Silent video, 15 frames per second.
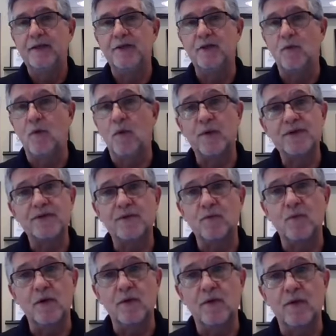You know,
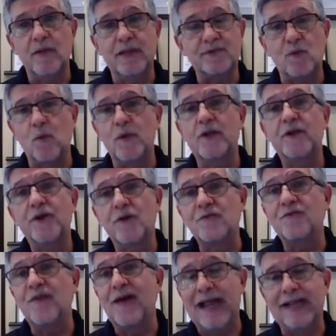it's a
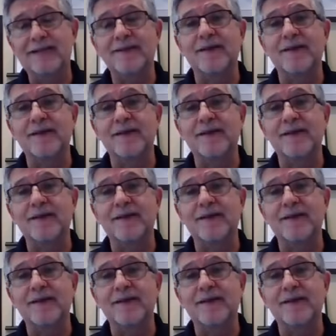well-known fact